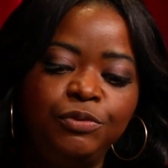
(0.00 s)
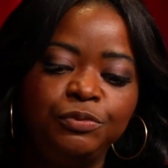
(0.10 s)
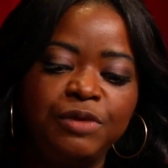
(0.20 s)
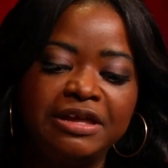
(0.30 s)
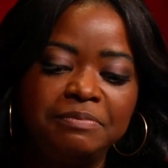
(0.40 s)

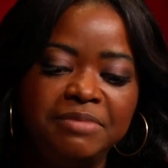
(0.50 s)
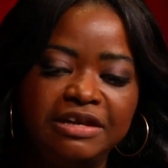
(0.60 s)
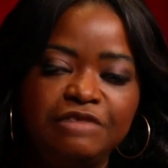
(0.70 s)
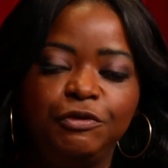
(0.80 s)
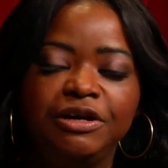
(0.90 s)
would
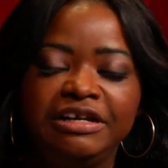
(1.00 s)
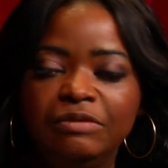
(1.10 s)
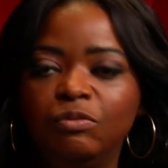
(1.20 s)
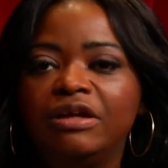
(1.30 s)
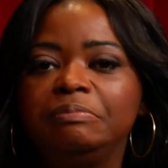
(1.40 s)
recommend for
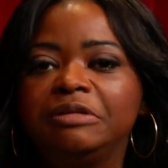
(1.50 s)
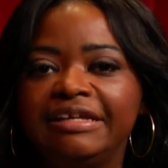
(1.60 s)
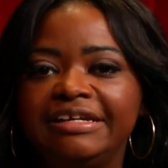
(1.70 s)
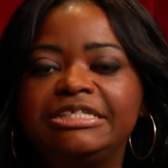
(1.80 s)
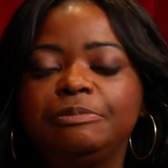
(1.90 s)
anyone
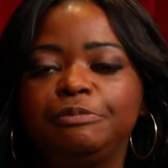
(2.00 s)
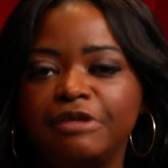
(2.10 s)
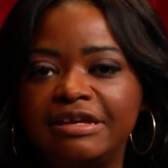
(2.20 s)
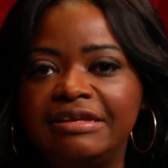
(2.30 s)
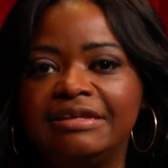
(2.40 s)
planning to
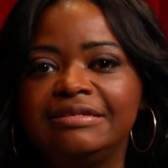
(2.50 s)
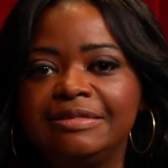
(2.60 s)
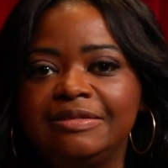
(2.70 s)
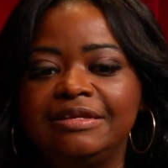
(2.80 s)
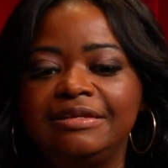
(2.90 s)
break
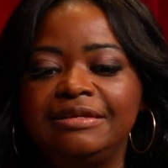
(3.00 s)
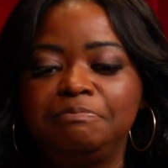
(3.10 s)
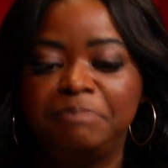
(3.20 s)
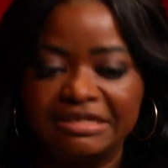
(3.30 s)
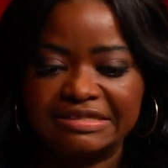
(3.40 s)
into the
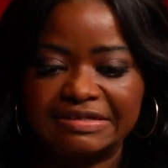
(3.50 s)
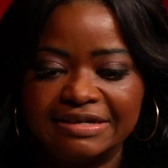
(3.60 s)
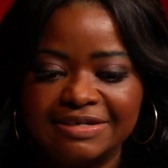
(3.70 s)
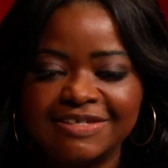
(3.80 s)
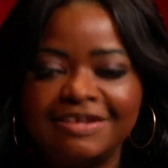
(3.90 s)

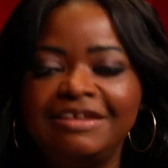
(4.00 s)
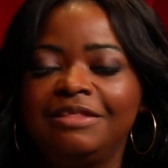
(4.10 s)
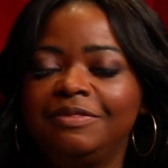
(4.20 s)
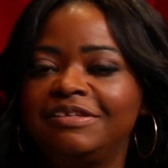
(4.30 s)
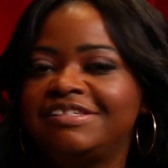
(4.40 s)
business
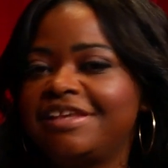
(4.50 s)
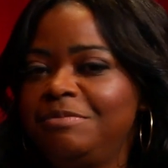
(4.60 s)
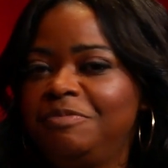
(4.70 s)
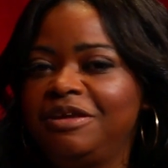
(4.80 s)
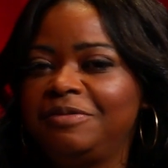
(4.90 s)
the
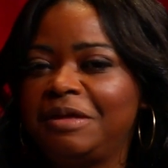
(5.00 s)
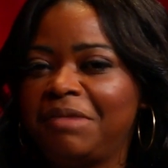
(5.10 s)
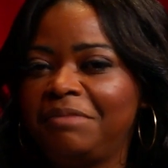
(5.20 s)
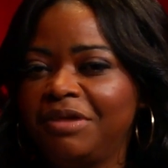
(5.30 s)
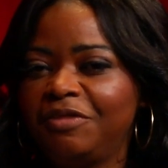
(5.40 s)
same thing that
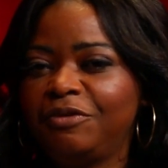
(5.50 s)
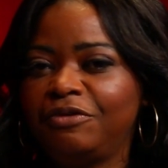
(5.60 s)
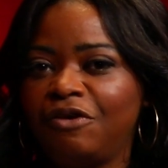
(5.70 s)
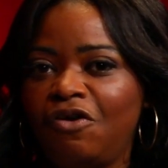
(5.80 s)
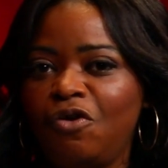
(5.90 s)
my
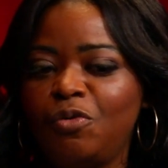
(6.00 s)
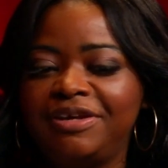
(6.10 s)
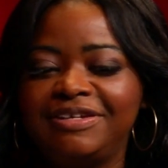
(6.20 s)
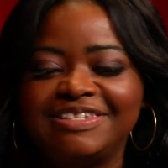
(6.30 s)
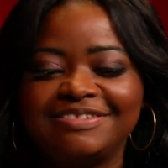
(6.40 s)
mother
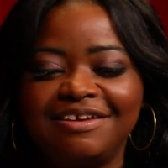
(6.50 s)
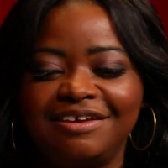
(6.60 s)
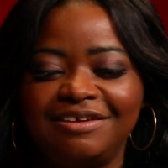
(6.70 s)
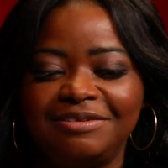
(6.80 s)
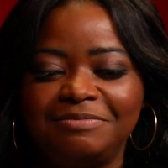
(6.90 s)
always
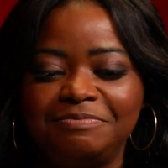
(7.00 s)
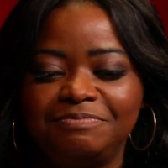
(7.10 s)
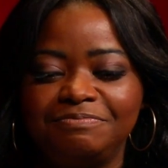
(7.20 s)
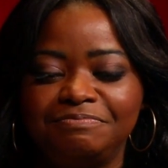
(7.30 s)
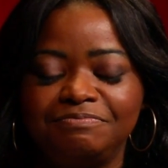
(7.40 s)
uh,
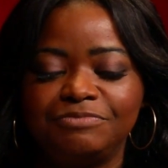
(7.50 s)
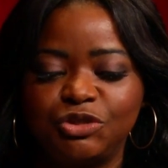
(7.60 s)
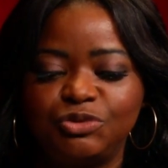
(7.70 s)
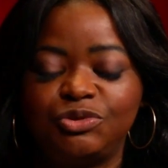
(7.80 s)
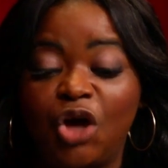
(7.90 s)

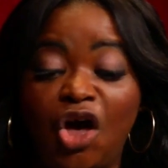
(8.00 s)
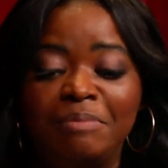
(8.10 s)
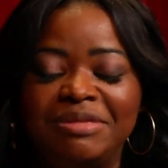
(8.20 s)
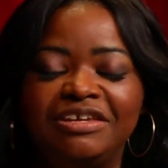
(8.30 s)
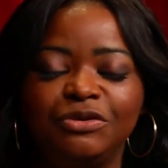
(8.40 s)

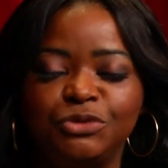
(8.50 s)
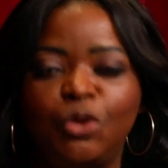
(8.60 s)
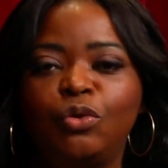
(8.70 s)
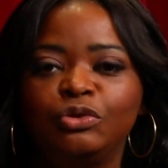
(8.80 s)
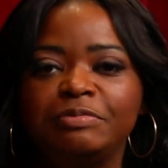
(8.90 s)
taught me or
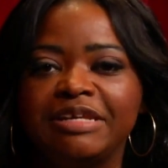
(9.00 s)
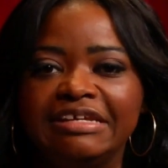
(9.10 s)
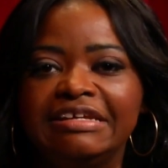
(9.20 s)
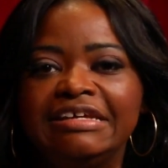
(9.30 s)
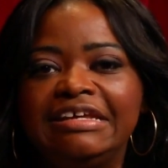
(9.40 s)
told
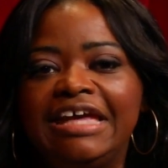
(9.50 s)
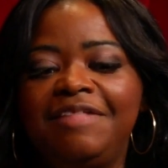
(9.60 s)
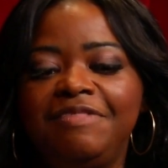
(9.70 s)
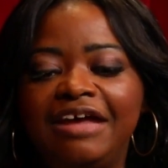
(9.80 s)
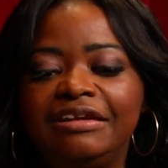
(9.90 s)
me,
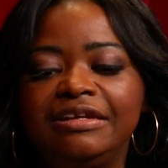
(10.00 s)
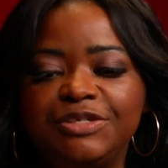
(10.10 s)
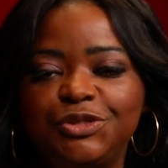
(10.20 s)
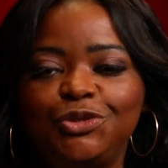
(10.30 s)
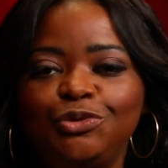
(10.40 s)
and that
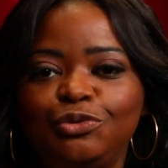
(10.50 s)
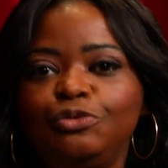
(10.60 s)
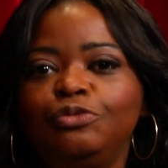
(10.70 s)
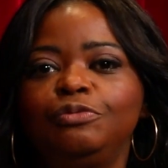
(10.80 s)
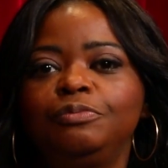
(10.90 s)
is
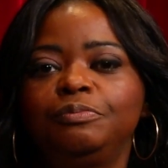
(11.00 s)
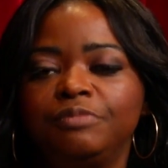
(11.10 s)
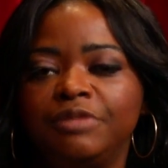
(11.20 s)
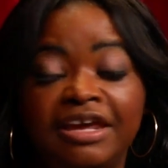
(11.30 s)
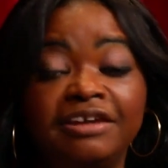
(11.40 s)
to
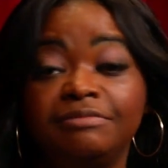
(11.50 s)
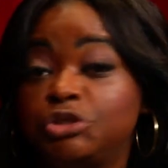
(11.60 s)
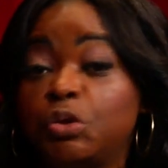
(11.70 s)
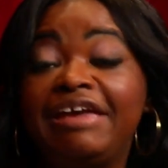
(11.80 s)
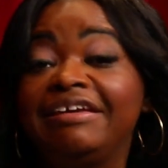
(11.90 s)
get
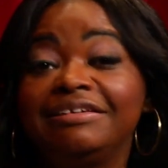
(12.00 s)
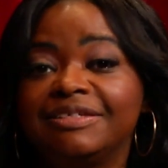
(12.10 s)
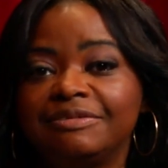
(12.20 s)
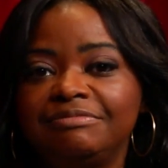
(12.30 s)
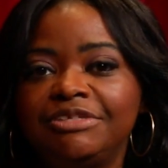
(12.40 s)

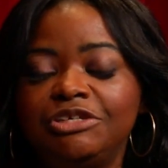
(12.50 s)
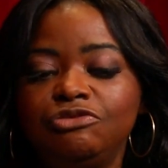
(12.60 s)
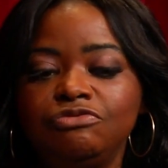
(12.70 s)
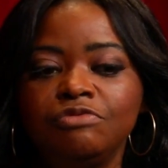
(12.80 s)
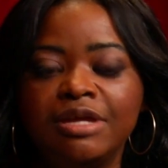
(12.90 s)
trained.
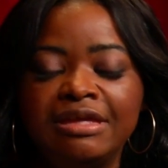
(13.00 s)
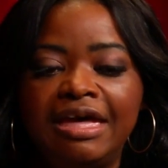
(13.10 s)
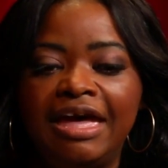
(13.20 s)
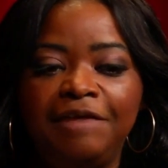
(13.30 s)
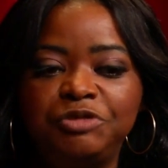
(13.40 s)
You
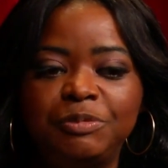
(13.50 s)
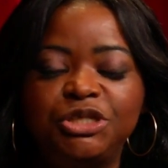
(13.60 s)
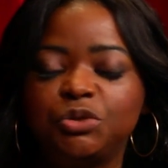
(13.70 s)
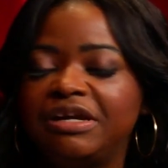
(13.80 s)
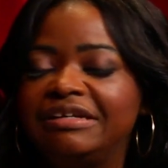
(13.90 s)
have to be
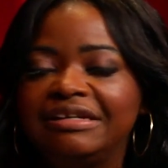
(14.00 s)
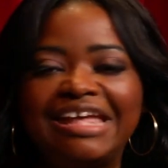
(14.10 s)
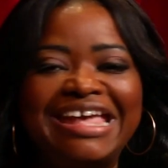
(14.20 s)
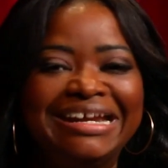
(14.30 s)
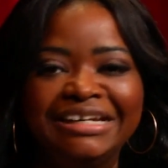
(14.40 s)
trained at
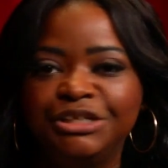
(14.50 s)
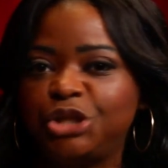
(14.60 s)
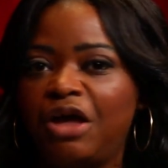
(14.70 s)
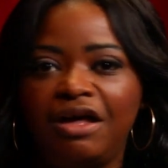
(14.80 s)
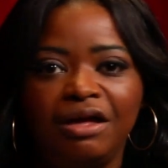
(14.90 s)
any
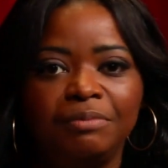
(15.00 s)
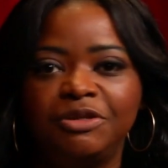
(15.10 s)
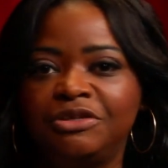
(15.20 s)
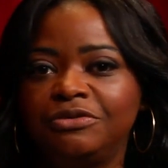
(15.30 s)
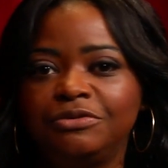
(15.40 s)
job
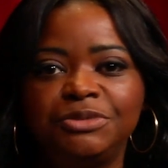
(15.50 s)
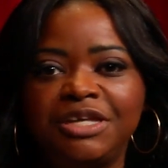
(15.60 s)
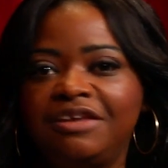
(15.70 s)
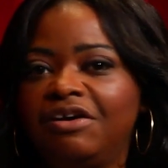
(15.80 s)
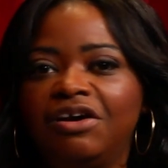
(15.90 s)
you
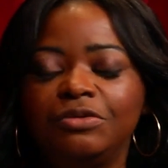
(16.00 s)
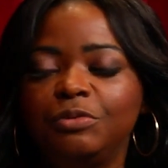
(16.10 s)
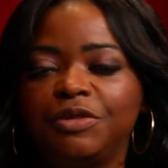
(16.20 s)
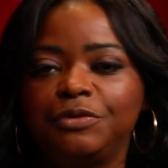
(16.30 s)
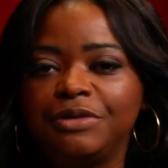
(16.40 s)
take on,
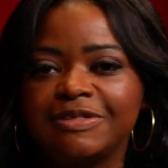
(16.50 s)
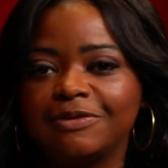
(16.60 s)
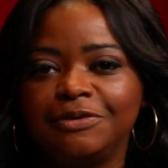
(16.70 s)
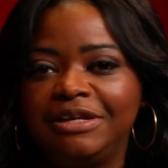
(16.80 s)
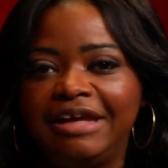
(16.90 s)
whether it's
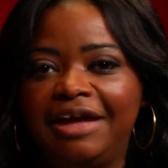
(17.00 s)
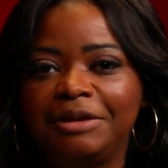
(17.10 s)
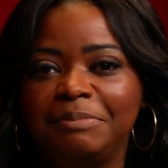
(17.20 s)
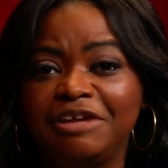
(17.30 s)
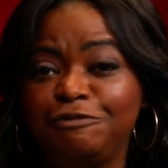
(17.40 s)
learning how
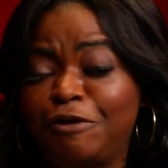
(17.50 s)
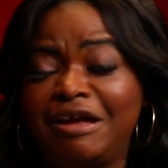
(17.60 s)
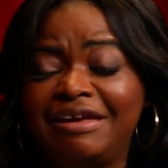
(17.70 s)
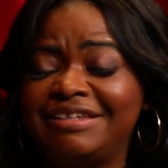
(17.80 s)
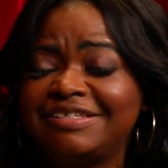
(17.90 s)
to make
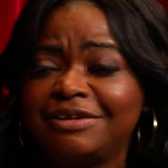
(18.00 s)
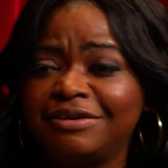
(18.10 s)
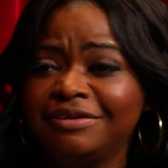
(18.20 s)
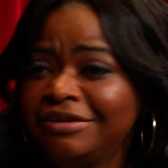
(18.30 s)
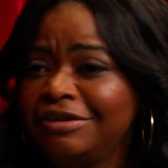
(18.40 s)
fries at
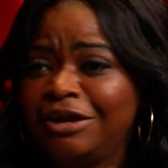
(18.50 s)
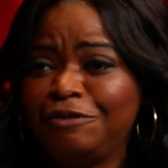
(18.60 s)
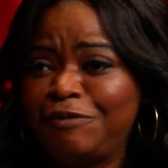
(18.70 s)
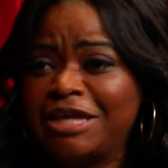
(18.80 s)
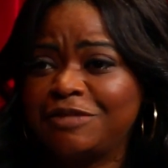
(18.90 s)
a a
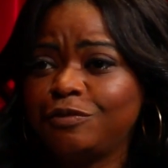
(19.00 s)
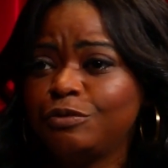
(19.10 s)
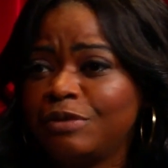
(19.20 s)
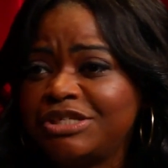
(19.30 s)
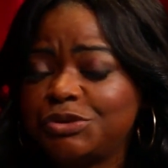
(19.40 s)
fast food
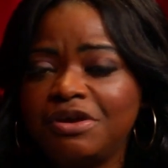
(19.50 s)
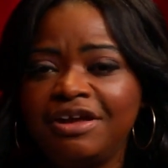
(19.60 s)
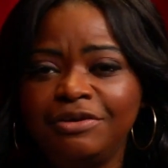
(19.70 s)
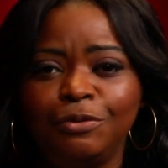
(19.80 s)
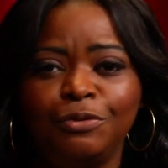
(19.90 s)

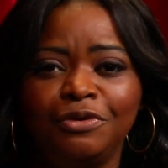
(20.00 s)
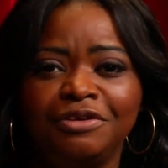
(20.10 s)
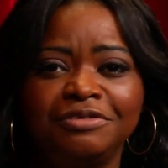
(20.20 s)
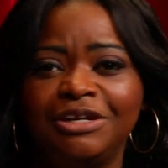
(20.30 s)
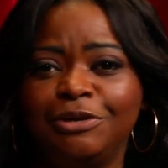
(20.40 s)
restaurant
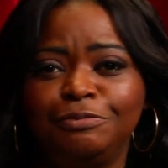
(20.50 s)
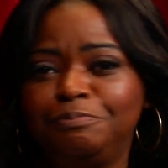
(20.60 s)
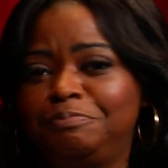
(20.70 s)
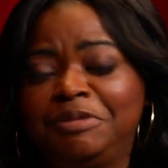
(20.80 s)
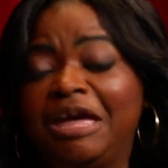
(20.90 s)
or, you know,
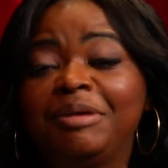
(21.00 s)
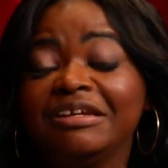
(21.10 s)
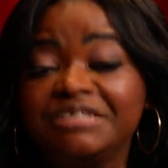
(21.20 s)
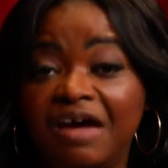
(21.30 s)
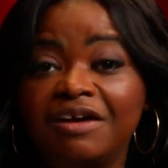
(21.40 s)
becoming
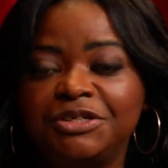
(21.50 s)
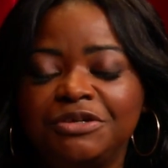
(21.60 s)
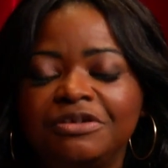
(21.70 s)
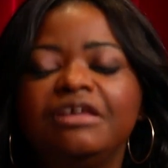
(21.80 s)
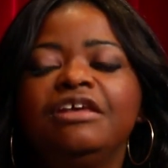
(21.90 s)
a doctor.